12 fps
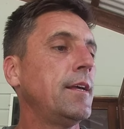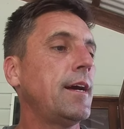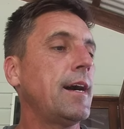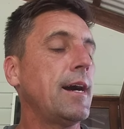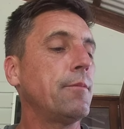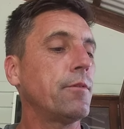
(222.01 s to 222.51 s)

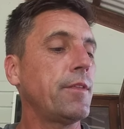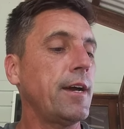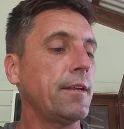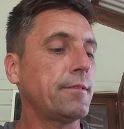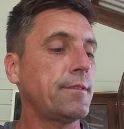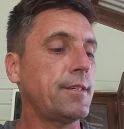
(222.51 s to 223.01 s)

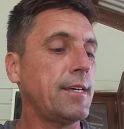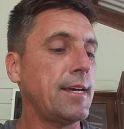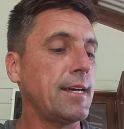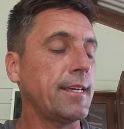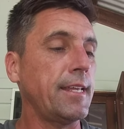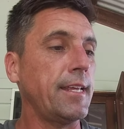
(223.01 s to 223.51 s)
without
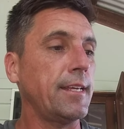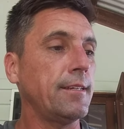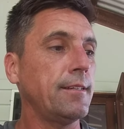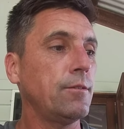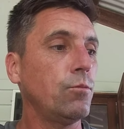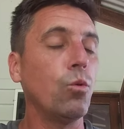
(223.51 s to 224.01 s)
getting
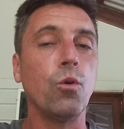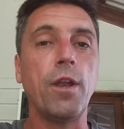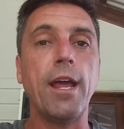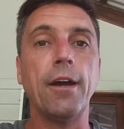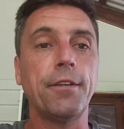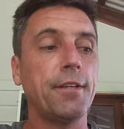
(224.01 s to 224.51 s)
worn
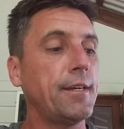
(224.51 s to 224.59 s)
out.